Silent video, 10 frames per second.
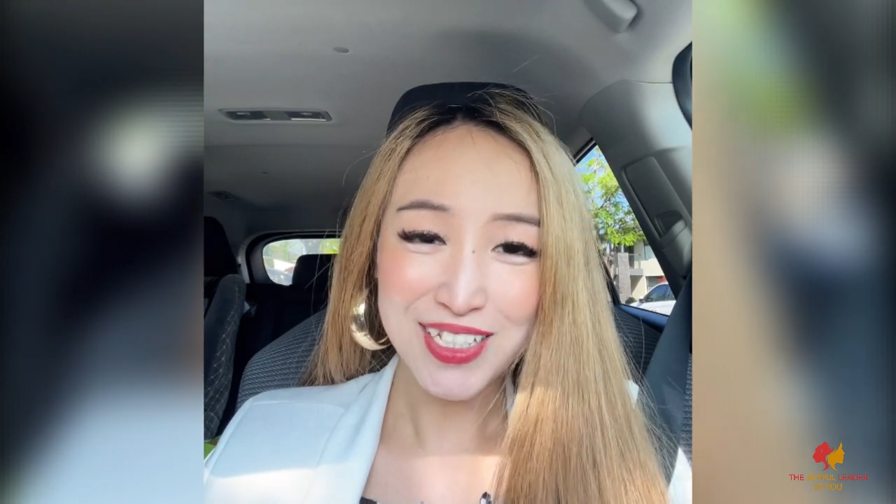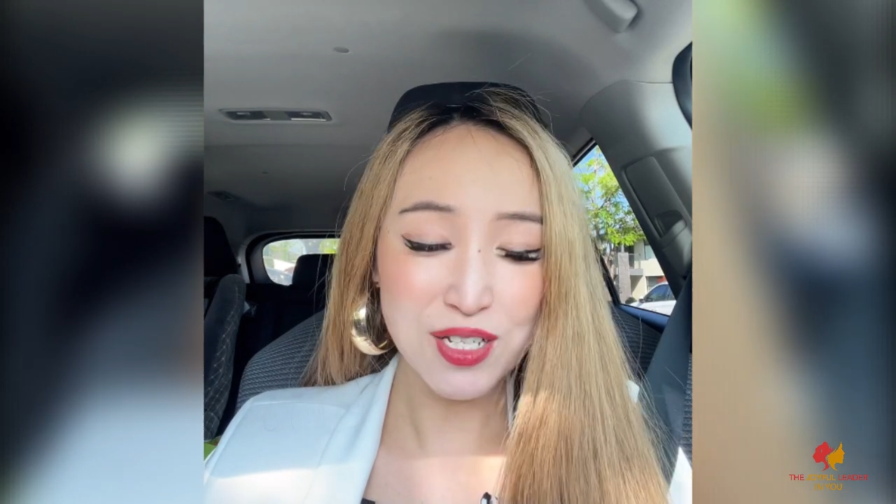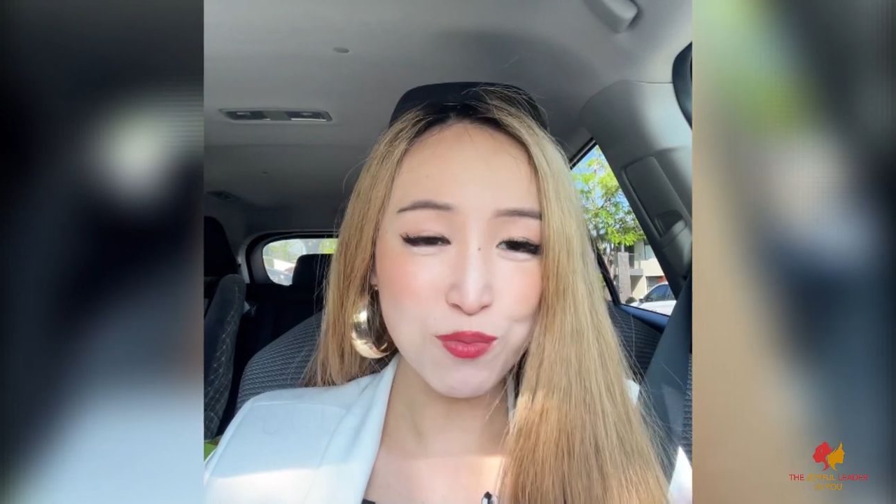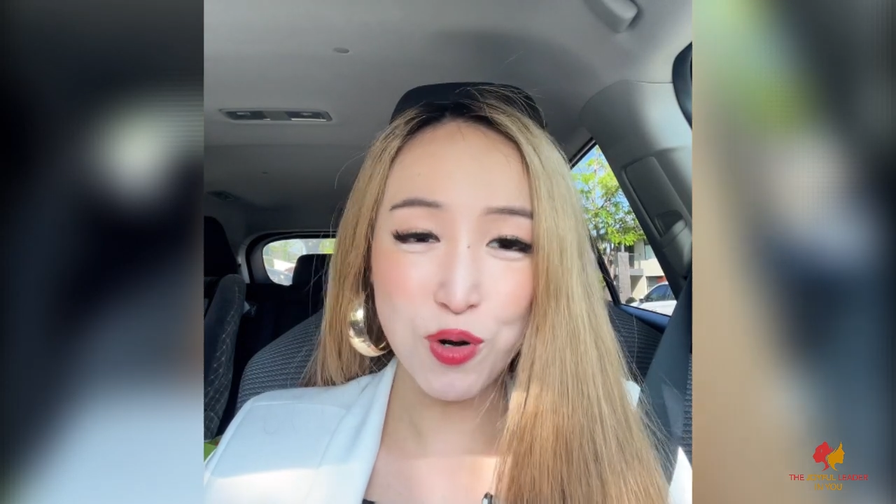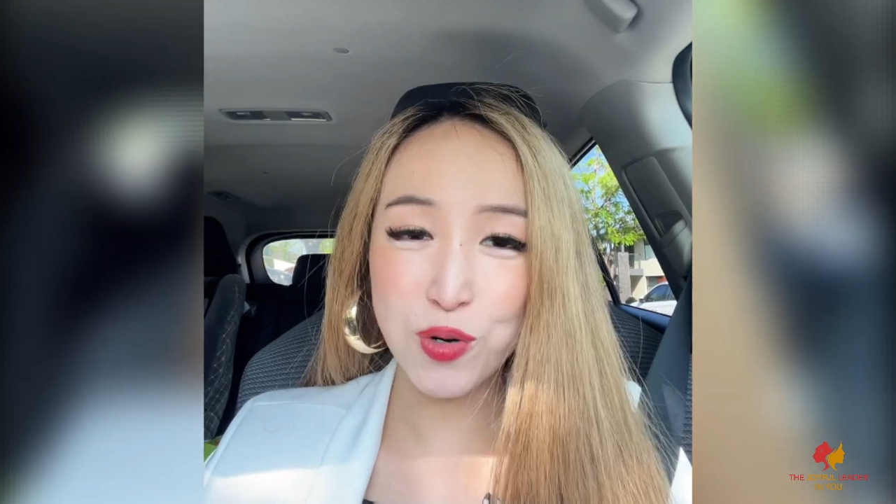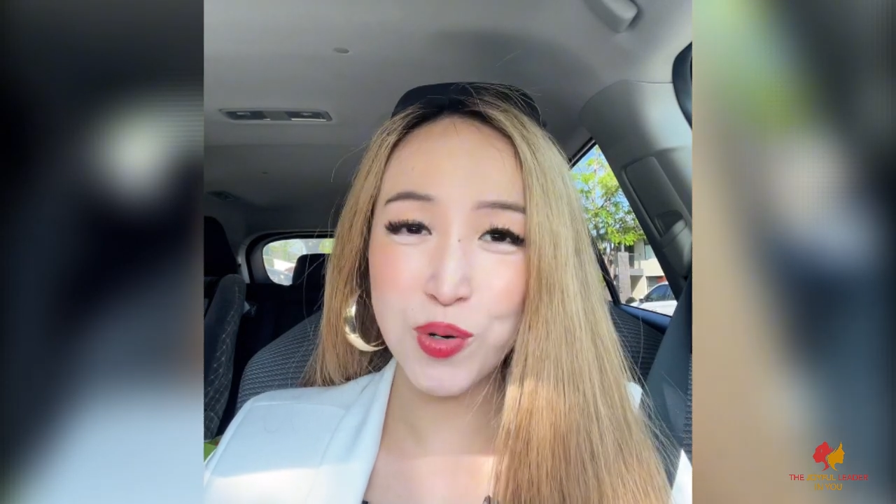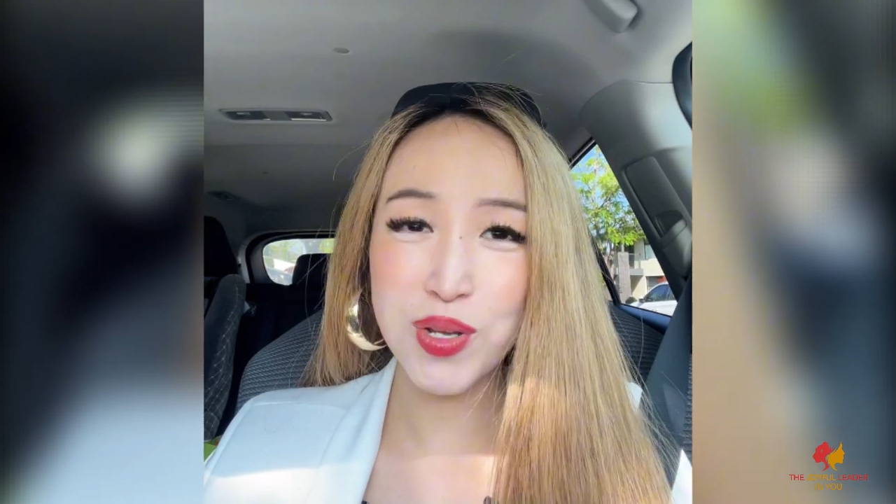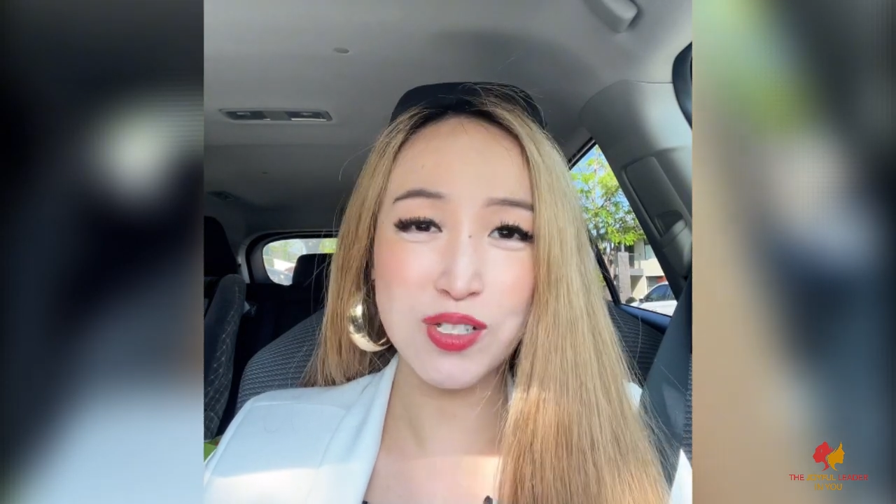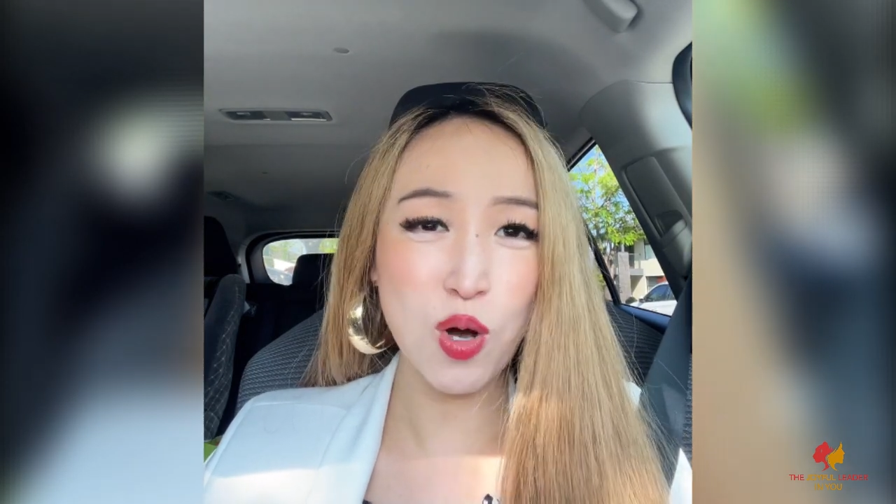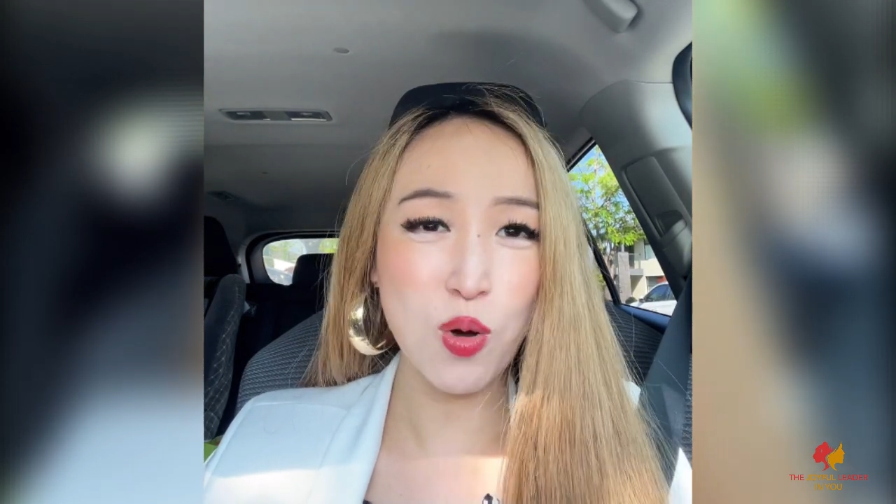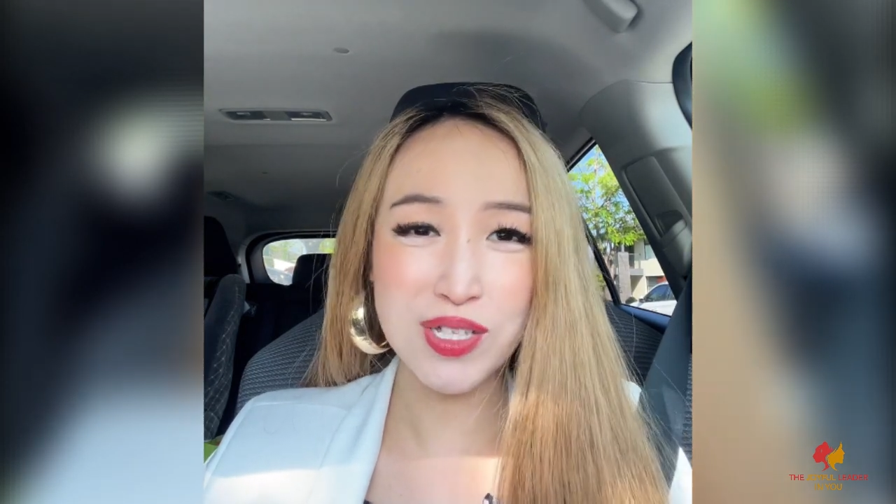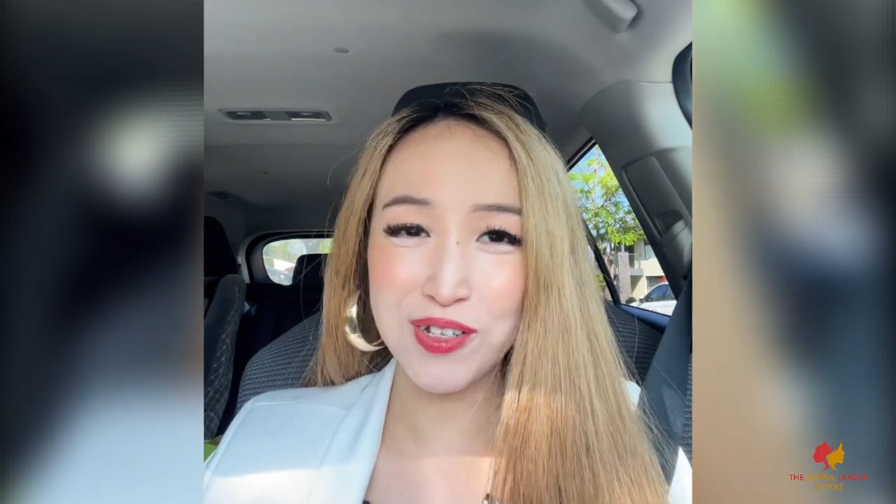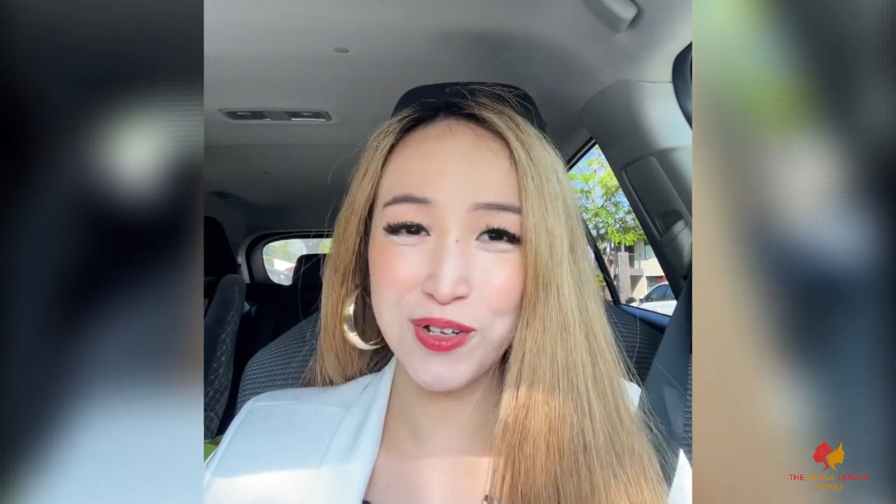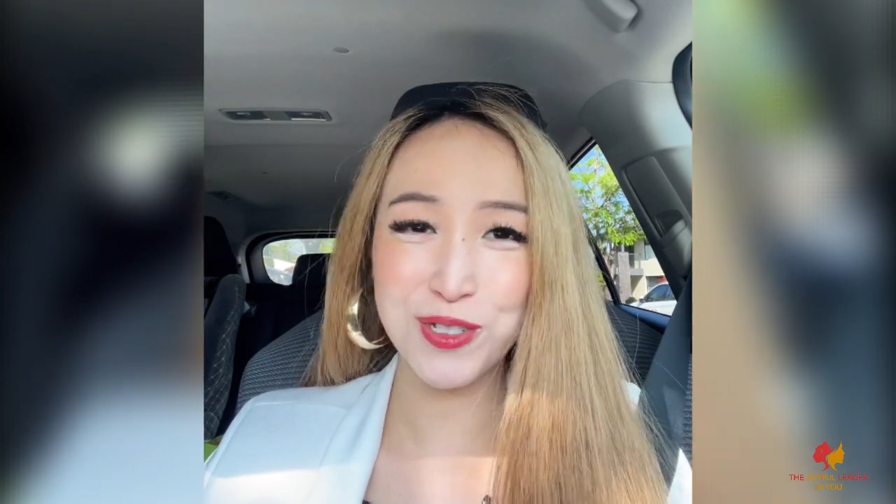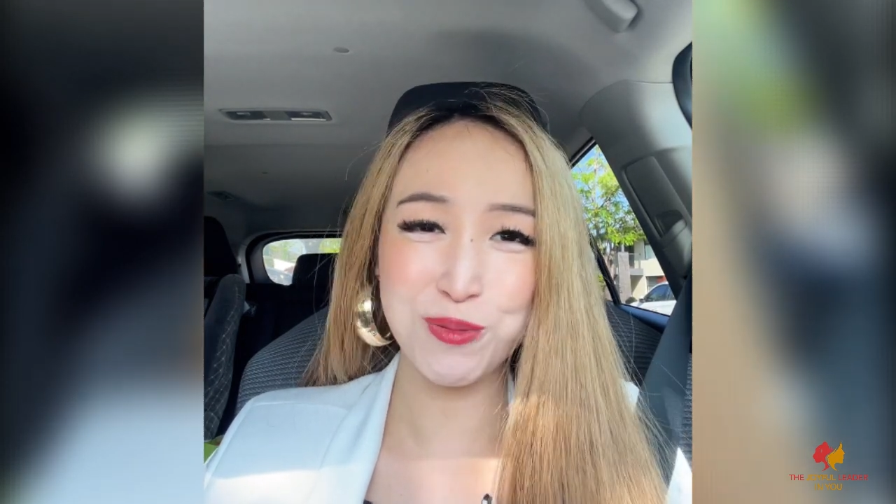Tomorrow is always
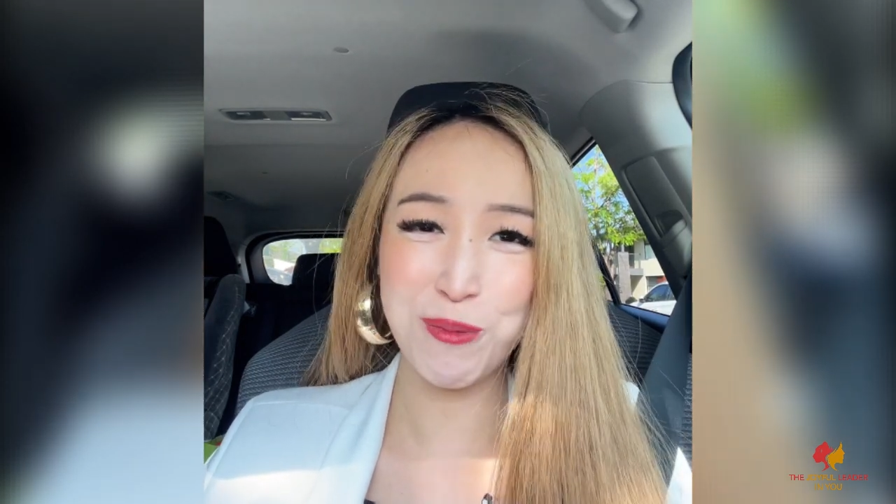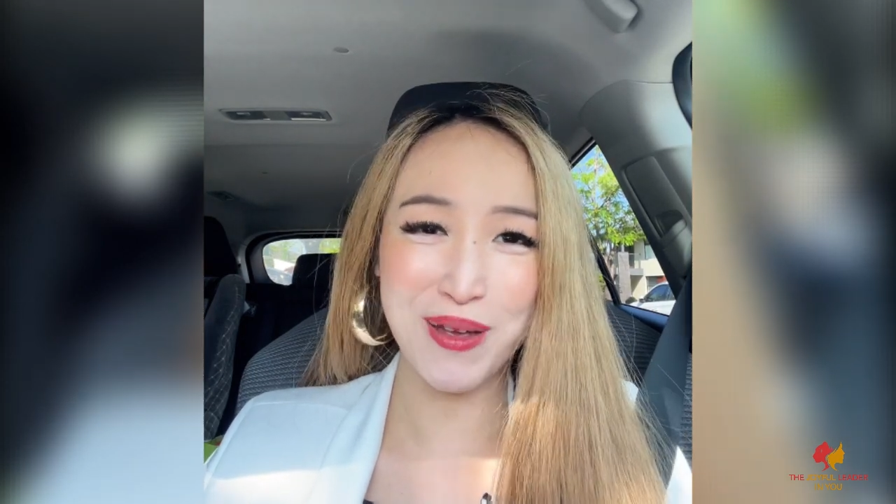going to be